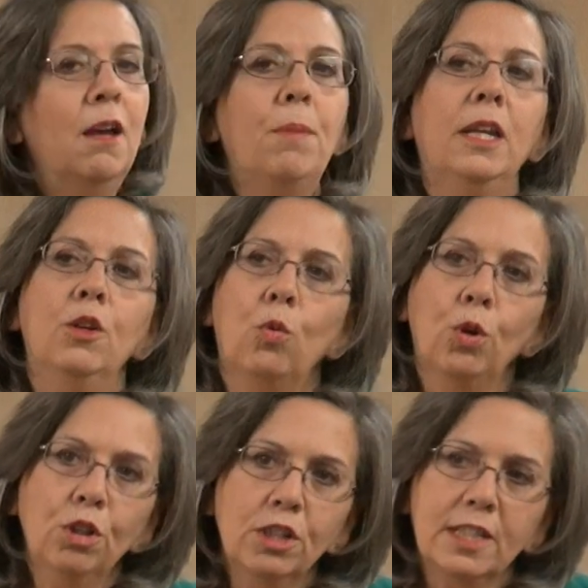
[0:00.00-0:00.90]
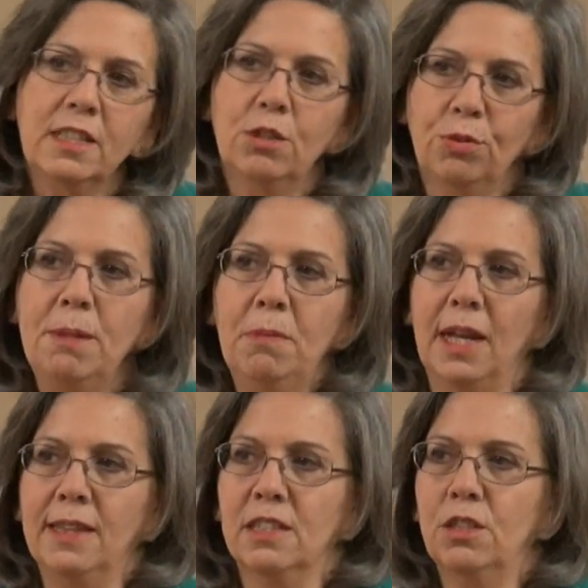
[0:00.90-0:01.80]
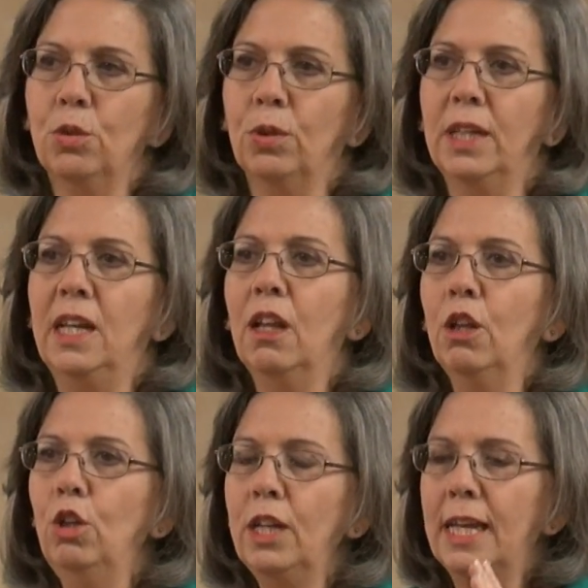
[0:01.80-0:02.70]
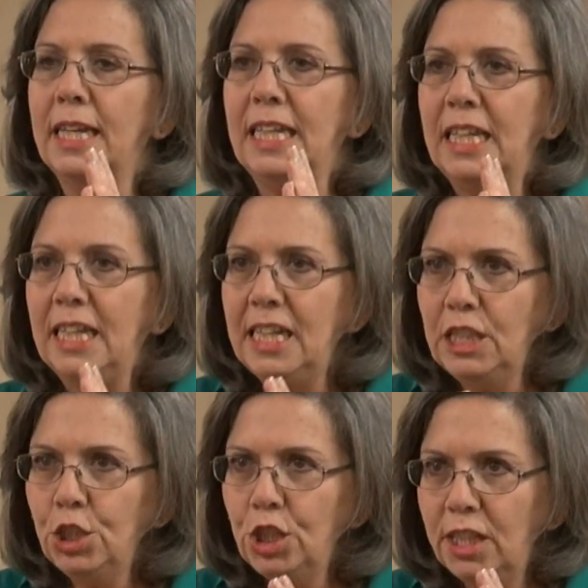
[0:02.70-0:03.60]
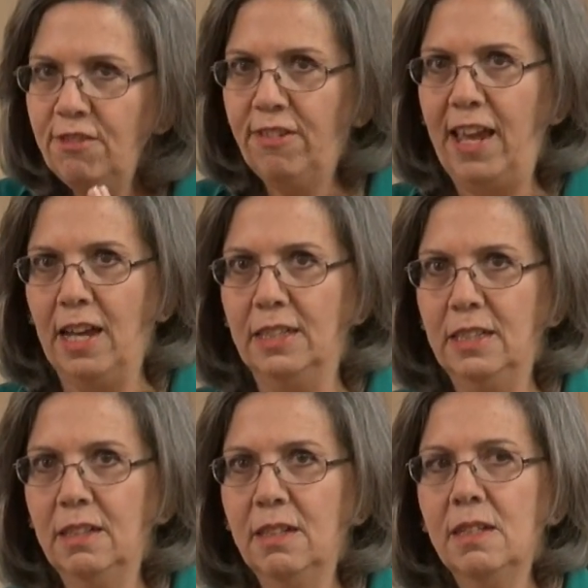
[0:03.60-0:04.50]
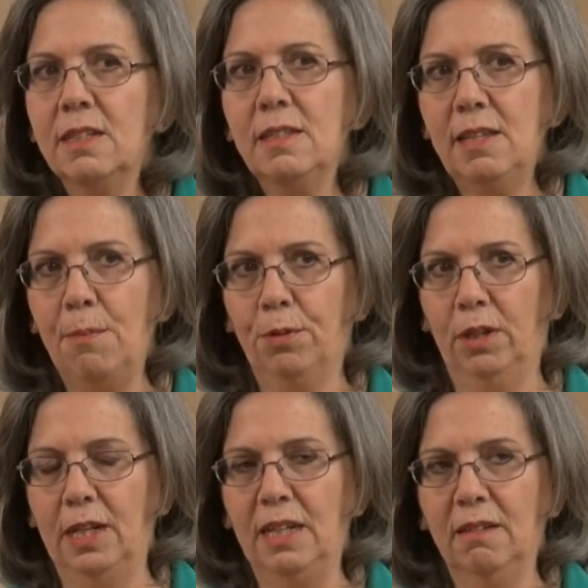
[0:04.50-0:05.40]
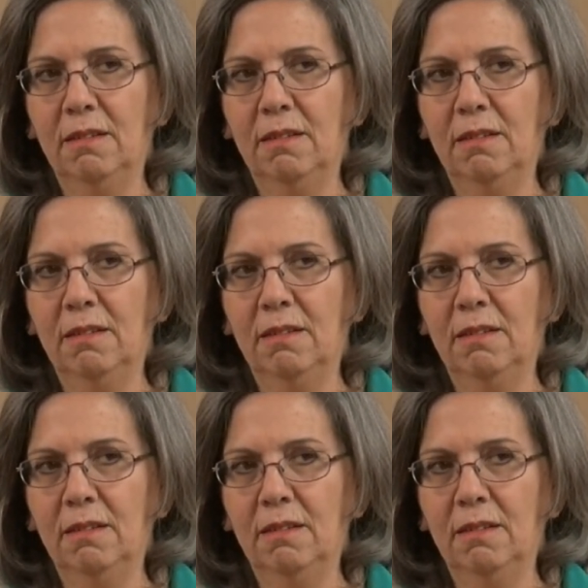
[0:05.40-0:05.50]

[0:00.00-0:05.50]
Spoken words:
But in order to streamline the story, look at each event separately